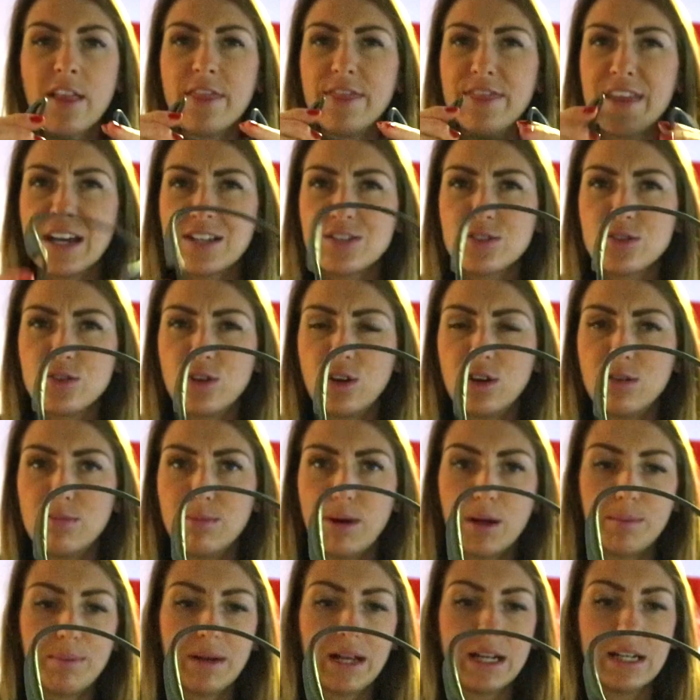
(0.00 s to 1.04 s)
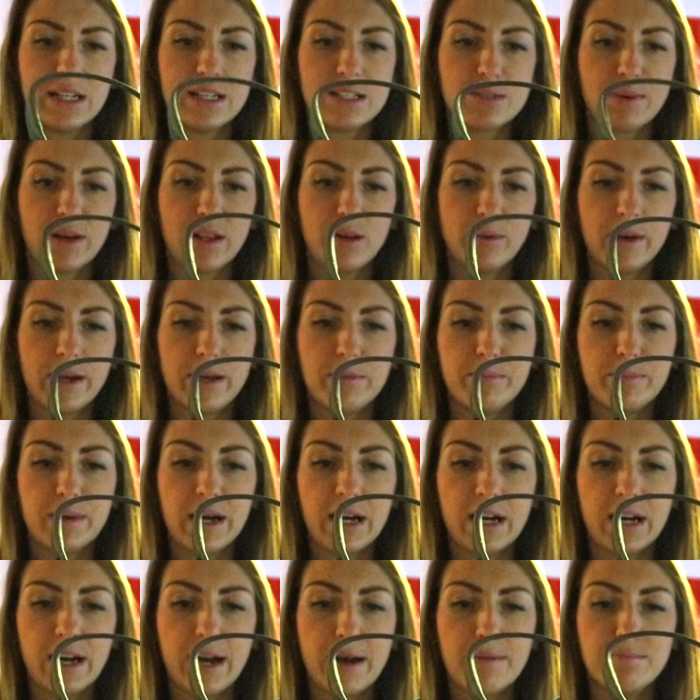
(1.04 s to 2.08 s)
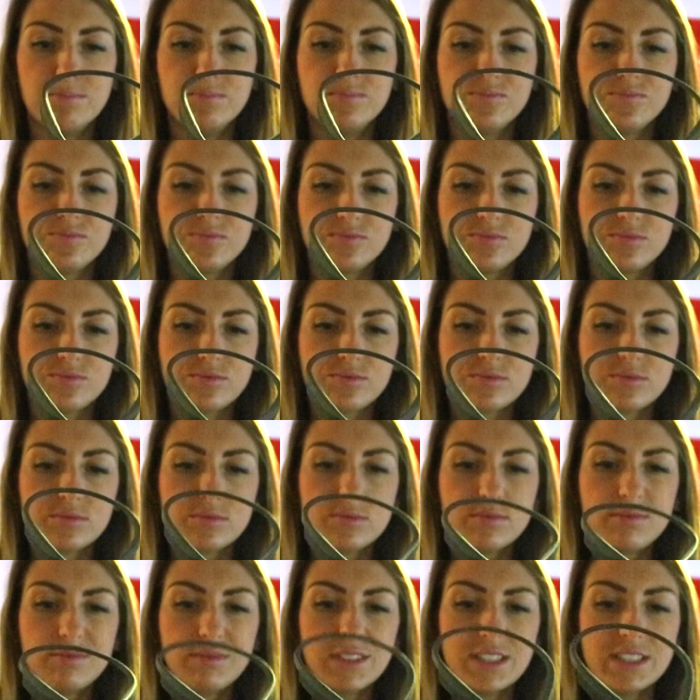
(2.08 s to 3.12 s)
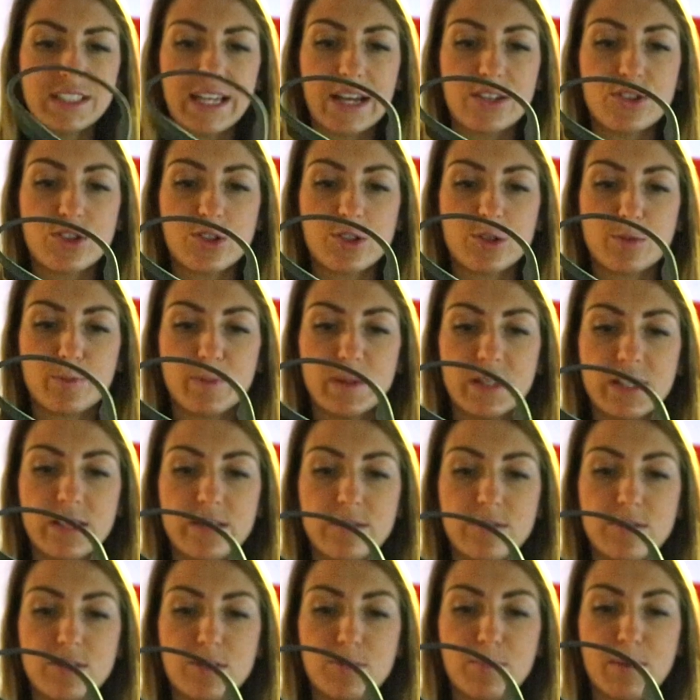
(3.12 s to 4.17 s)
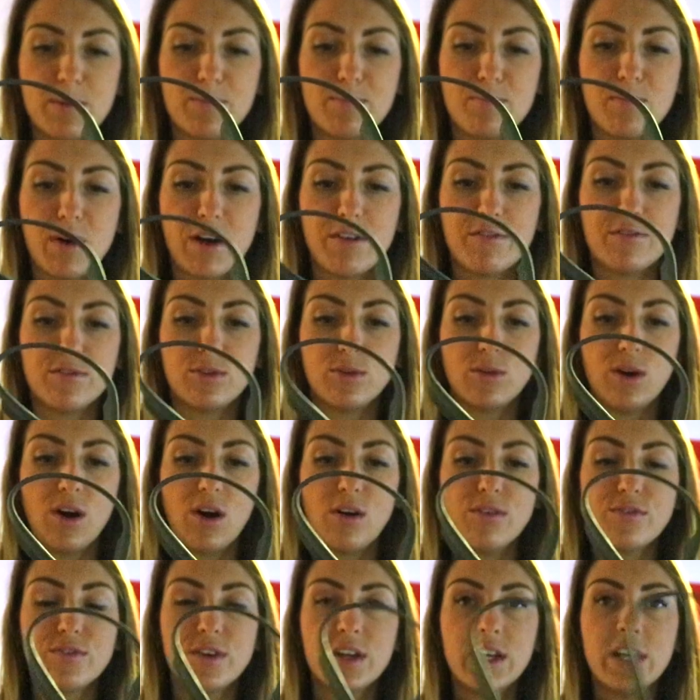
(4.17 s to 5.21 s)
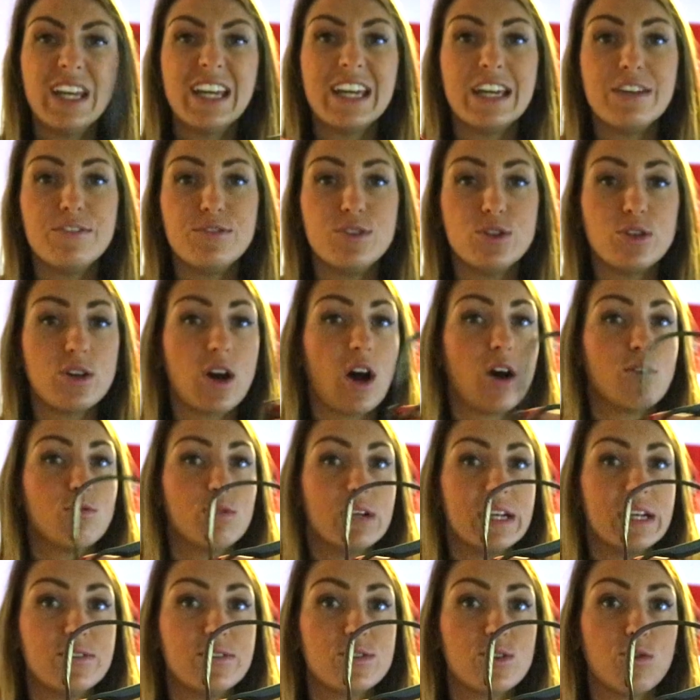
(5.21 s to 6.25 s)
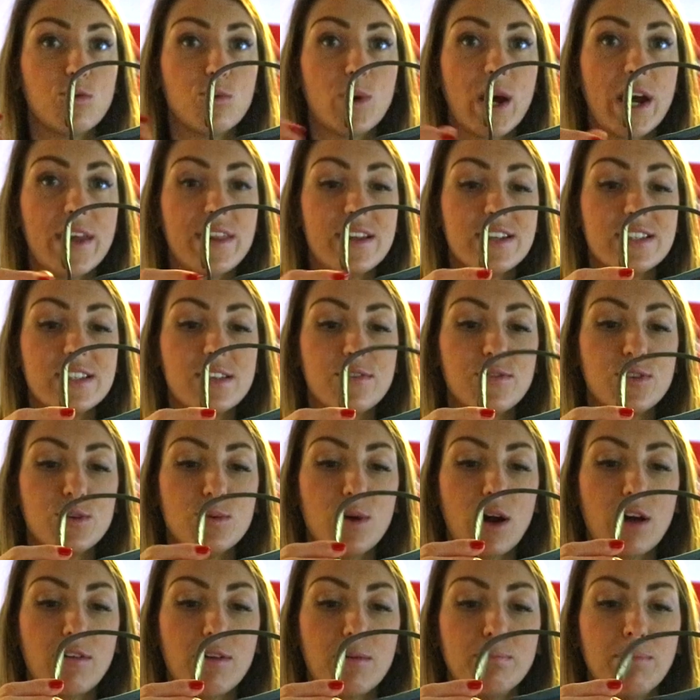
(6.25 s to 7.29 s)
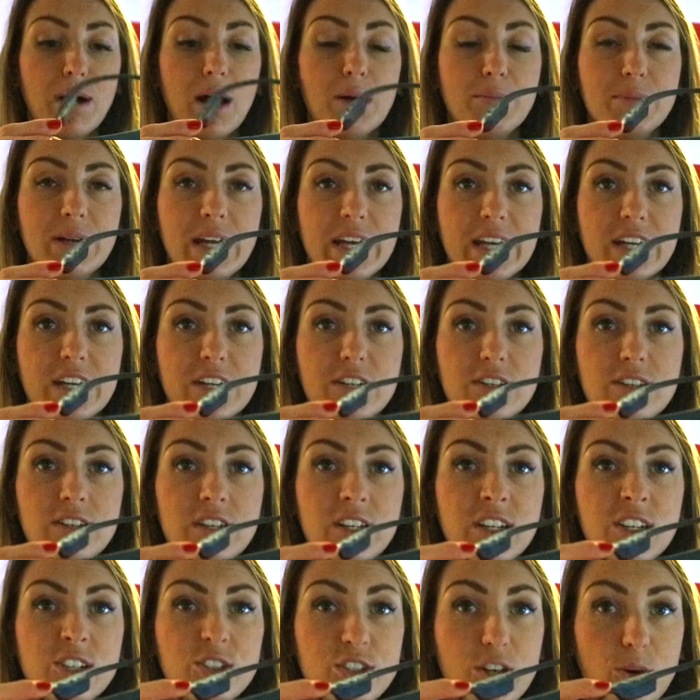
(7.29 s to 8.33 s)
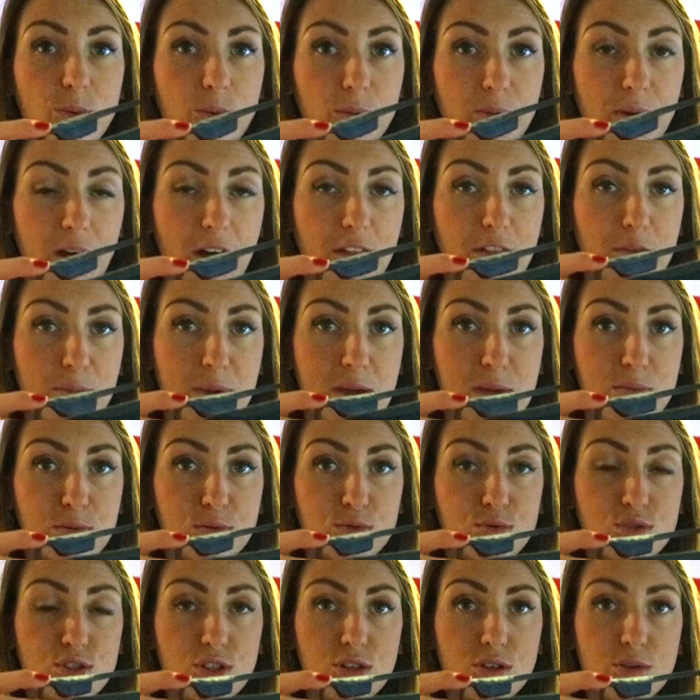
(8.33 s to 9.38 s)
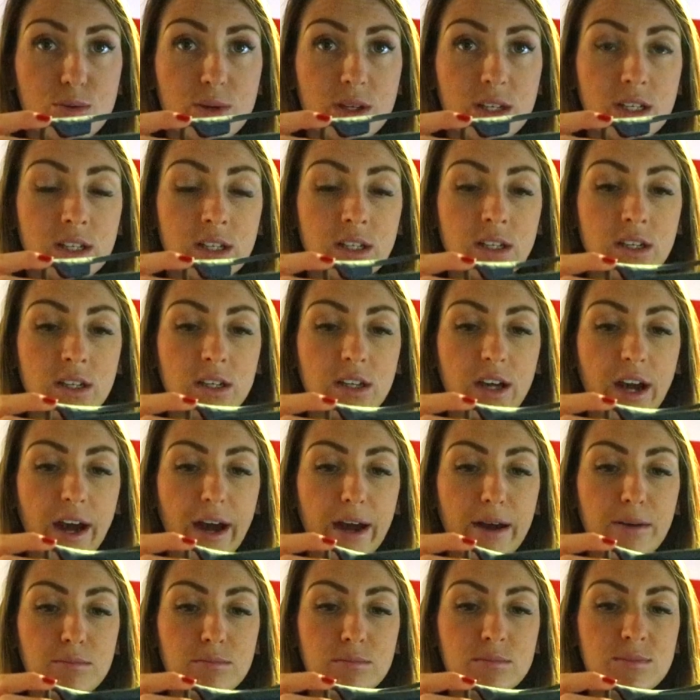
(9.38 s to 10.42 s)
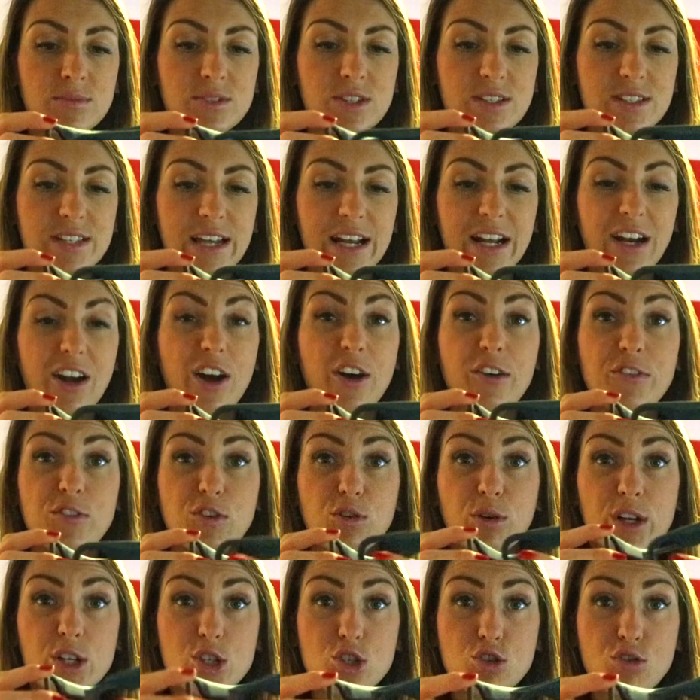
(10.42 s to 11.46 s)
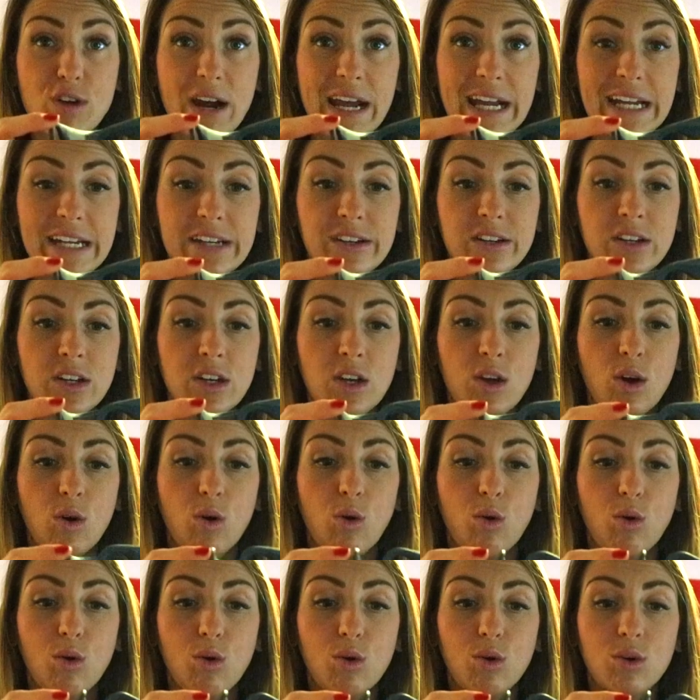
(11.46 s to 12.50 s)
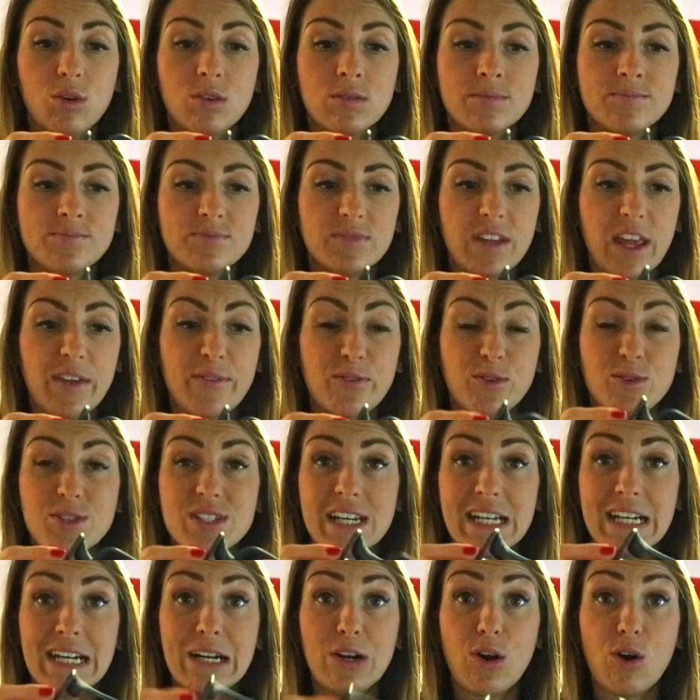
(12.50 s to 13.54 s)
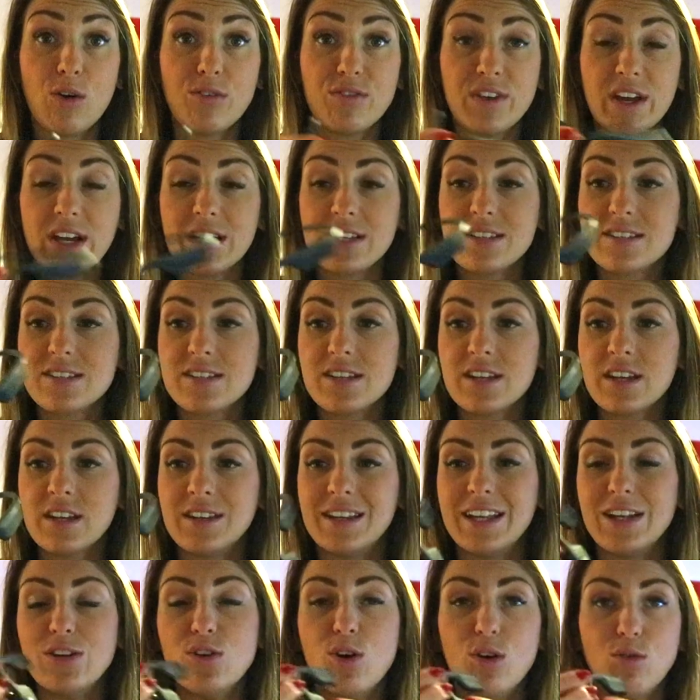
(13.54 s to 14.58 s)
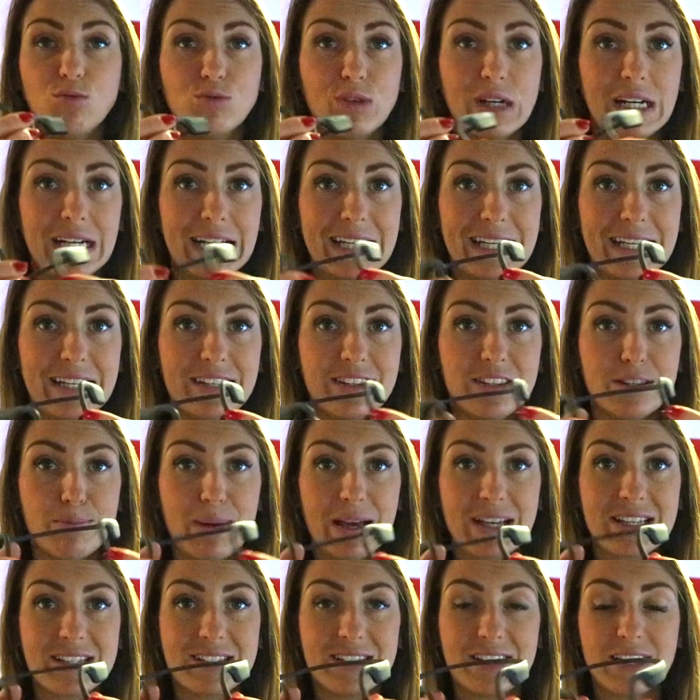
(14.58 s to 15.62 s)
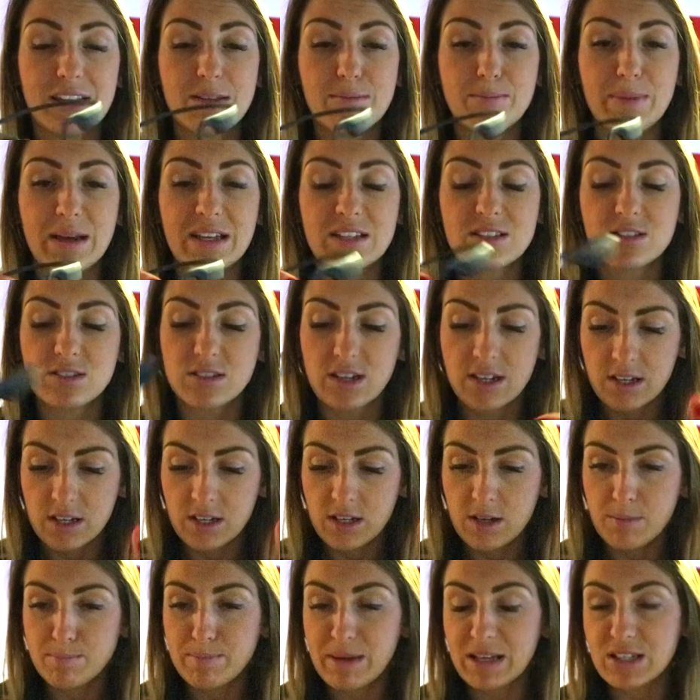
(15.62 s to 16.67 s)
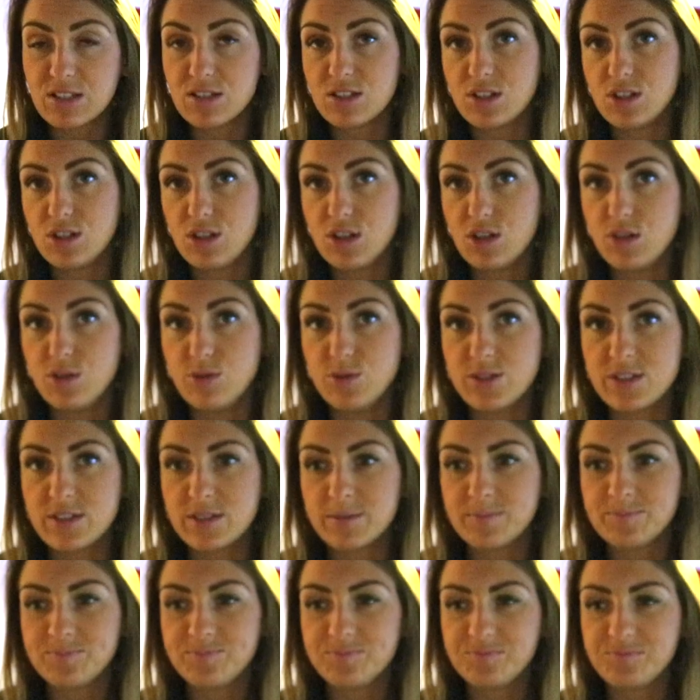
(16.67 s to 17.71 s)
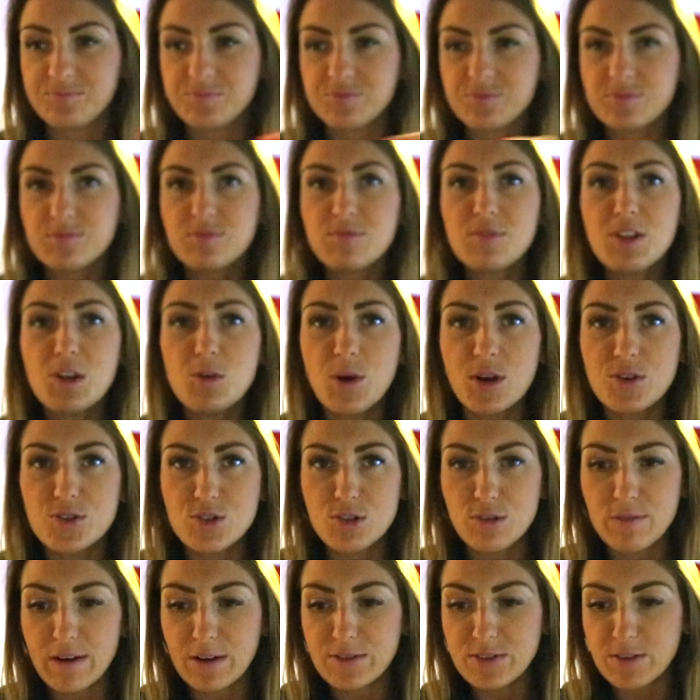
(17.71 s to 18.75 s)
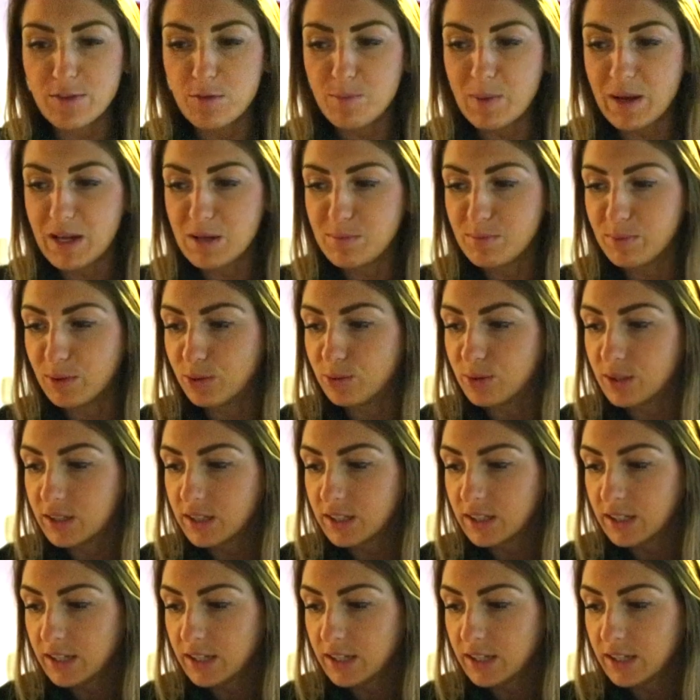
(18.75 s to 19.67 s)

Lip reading: That's not on my playlist, by the way, but yeah, just to be mindful of, if you can't sort of wear these if you are in public and you don't want other people to, so say like if you're on a train or if you're sitting in an office, they're not really the best to use whilst you're around other people.